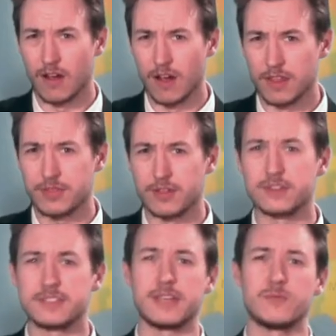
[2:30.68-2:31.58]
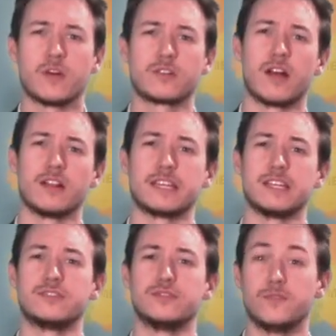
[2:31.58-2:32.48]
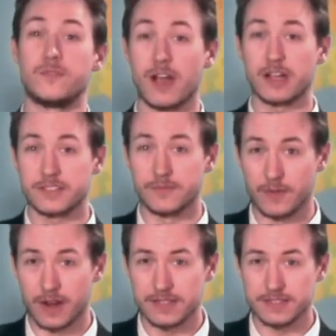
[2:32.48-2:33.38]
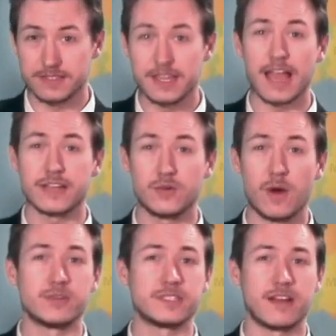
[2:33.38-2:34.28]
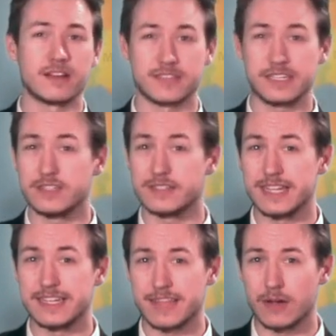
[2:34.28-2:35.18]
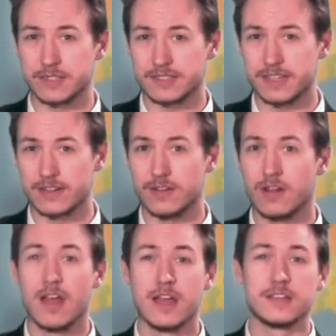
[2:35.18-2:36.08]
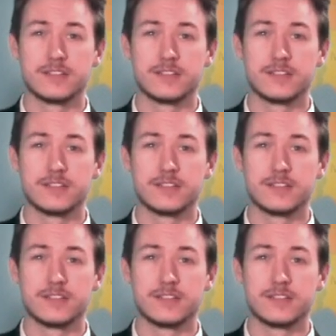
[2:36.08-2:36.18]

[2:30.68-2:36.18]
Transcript: On Thursday, while calling into Fox and Friends, guy who always talks like he just ate a sour Skittle,